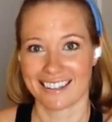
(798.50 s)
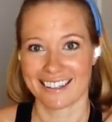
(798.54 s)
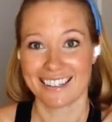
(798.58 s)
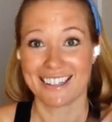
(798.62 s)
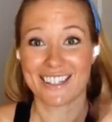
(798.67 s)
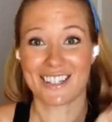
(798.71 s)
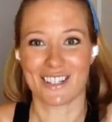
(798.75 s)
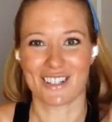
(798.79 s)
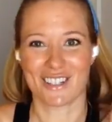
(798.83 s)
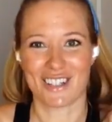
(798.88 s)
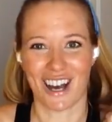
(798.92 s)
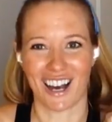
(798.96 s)

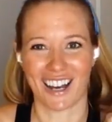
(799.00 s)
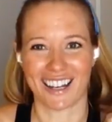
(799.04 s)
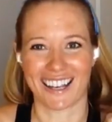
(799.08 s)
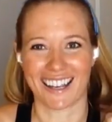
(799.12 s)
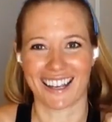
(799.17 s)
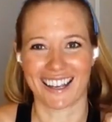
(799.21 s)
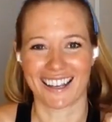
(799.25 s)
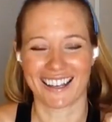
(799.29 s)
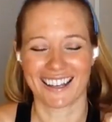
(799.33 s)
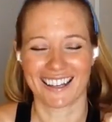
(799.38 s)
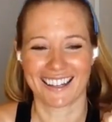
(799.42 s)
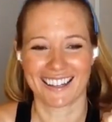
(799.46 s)
She's
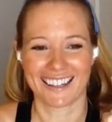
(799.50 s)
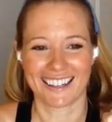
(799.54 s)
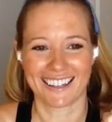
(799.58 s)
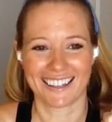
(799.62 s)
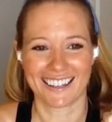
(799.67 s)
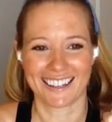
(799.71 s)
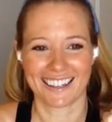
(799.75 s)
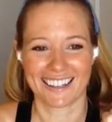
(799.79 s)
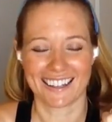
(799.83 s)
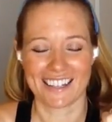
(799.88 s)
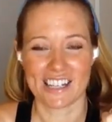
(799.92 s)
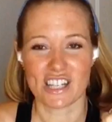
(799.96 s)
talking.
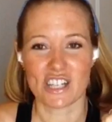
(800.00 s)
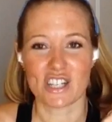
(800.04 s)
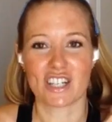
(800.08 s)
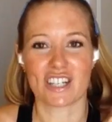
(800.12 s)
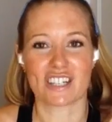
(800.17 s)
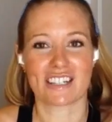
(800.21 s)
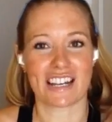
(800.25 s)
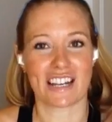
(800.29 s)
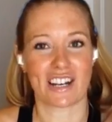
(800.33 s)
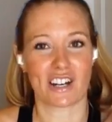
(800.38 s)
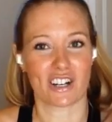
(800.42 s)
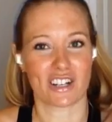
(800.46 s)
She
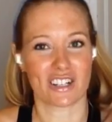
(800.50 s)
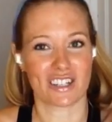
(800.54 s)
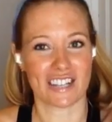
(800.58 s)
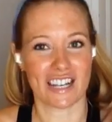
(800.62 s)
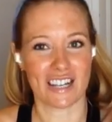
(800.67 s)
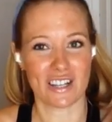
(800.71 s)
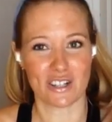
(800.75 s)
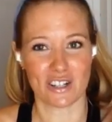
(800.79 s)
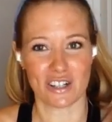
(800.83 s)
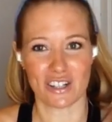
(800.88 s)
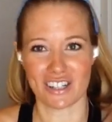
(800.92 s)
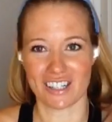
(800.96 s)
said her
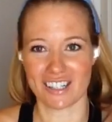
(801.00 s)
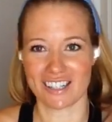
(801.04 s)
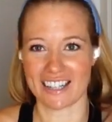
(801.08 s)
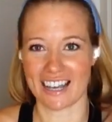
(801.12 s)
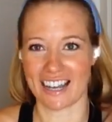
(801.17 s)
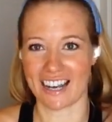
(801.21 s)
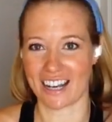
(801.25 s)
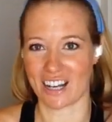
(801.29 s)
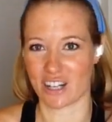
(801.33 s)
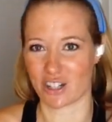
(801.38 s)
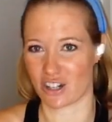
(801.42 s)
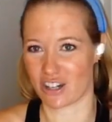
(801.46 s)
sensors and
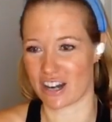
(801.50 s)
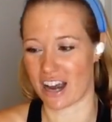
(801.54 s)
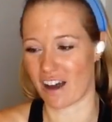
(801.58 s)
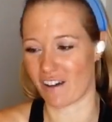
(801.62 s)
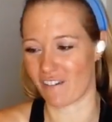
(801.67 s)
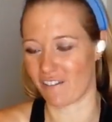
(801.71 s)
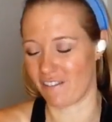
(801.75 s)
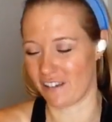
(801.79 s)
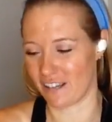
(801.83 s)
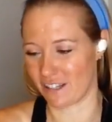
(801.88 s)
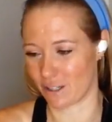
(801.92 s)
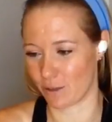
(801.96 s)
settings are
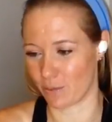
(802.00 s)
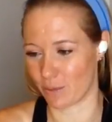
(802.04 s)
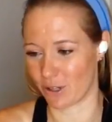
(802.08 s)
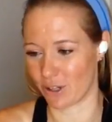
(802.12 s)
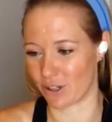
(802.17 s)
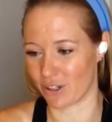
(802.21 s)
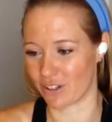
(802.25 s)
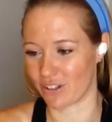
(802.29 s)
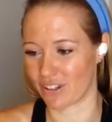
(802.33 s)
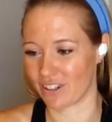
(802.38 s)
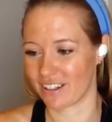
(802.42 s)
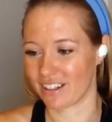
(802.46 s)
now
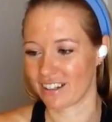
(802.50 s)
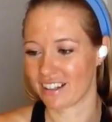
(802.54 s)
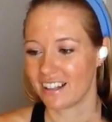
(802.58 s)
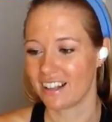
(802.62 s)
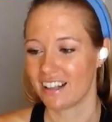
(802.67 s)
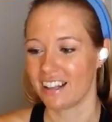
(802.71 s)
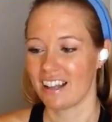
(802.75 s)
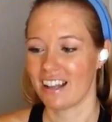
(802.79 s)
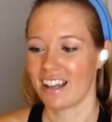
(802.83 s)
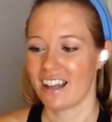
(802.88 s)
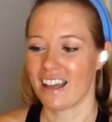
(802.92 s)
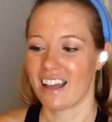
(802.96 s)
visible.
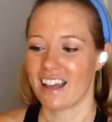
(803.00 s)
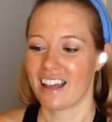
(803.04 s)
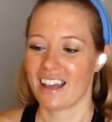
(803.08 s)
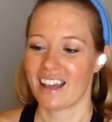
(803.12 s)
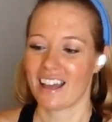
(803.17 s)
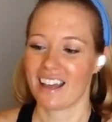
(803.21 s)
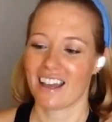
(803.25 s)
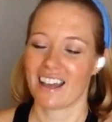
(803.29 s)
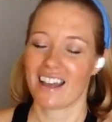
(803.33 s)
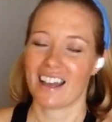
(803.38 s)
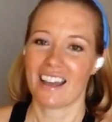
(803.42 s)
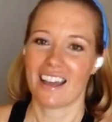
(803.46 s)

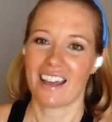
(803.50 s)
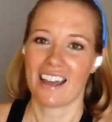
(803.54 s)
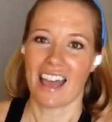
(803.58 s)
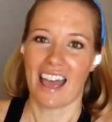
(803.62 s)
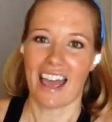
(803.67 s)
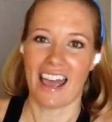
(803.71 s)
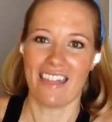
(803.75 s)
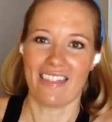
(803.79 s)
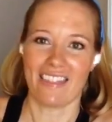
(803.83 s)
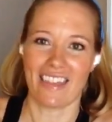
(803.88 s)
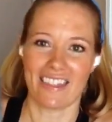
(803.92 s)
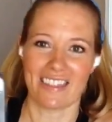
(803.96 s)

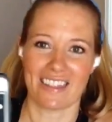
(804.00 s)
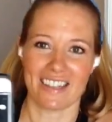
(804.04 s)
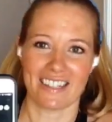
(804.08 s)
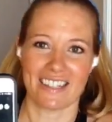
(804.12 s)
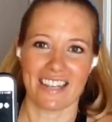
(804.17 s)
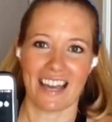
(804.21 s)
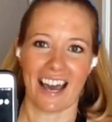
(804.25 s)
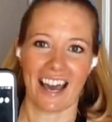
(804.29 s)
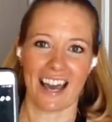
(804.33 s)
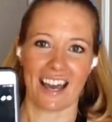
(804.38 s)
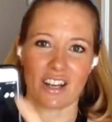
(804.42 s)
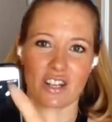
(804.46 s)
And then the
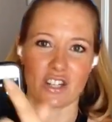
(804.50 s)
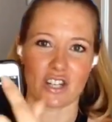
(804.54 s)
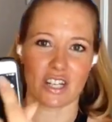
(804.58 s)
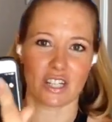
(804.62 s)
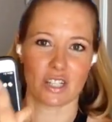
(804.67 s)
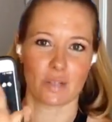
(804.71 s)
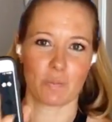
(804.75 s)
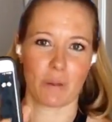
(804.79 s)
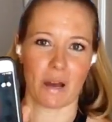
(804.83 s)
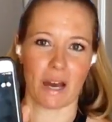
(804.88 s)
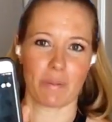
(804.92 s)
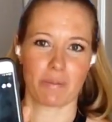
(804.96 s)
dash
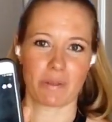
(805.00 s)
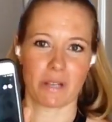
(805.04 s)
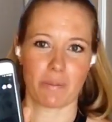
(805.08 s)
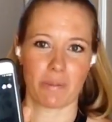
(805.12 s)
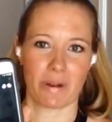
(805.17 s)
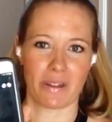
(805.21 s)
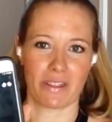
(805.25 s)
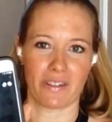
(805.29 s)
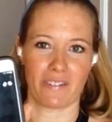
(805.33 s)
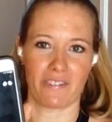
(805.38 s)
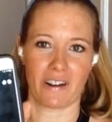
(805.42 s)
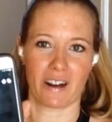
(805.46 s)
has popped up
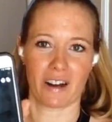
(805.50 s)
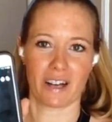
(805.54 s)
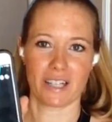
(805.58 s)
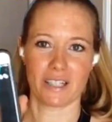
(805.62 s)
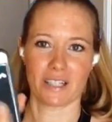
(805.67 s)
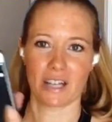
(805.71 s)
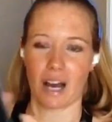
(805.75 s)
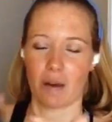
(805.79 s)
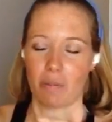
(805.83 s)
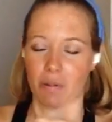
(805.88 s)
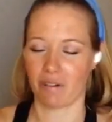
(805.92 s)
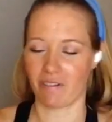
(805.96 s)
on the very
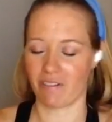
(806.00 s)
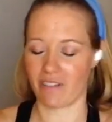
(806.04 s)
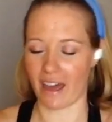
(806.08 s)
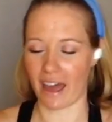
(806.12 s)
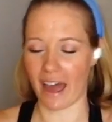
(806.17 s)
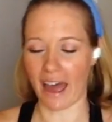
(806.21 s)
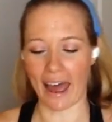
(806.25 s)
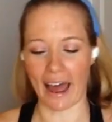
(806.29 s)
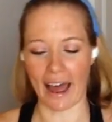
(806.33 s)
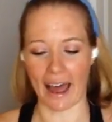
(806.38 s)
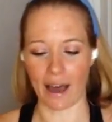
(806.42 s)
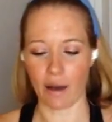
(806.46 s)
top of the
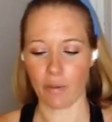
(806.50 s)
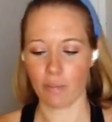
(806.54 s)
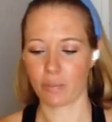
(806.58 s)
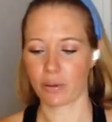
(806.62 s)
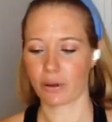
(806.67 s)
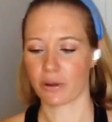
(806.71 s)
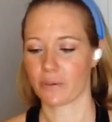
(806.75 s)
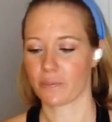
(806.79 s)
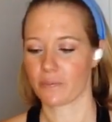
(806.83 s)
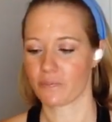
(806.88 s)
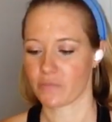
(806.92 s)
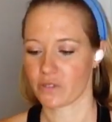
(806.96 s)
app.
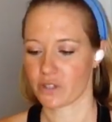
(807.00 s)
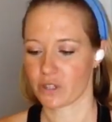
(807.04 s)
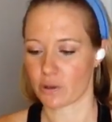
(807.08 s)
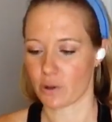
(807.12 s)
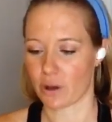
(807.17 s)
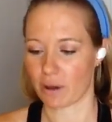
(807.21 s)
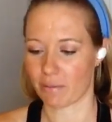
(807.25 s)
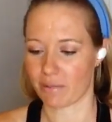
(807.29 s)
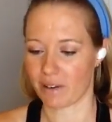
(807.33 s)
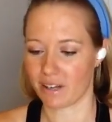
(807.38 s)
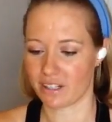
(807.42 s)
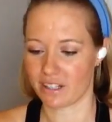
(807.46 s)
So
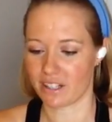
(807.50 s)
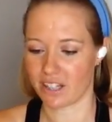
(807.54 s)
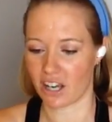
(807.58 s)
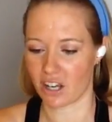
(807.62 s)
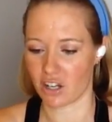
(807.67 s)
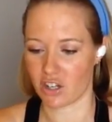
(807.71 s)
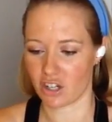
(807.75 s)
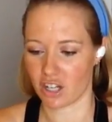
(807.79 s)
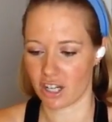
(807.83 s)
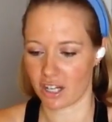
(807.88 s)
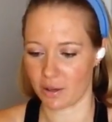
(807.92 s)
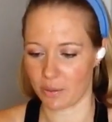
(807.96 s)
I'm going to
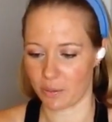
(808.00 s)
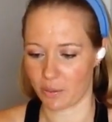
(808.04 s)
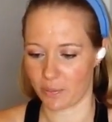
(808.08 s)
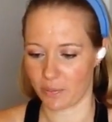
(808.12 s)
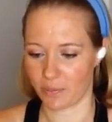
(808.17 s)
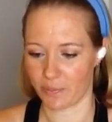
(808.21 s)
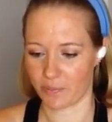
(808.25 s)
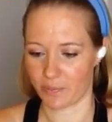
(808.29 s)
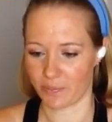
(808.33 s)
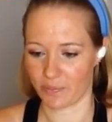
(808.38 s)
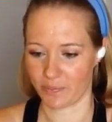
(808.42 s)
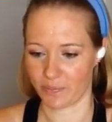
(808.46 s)
touch it.
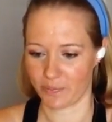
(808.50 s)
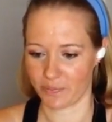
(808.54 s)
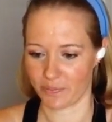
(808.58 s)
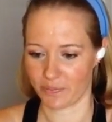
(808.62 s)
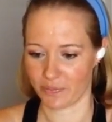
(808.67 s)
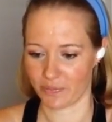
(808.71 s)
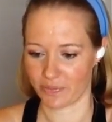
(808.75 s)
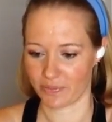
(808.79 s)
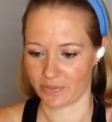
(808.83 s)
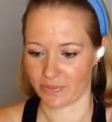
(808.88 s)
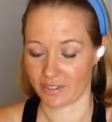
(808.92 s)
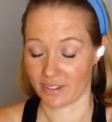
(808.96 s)

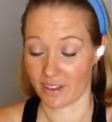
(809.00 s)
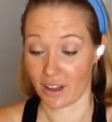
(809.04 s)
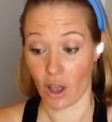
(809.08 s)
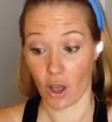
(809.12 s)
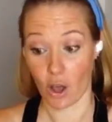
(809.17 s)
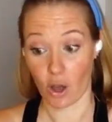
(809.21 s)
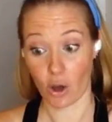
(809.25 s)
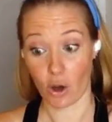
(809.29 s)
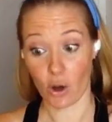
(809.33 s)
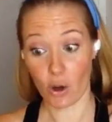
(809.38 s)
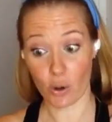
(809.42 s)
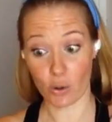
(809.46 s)

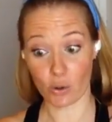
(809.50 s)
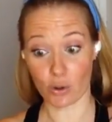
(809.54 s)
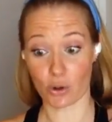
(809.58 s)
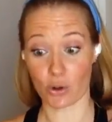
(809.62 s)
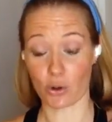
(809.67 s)
Oh,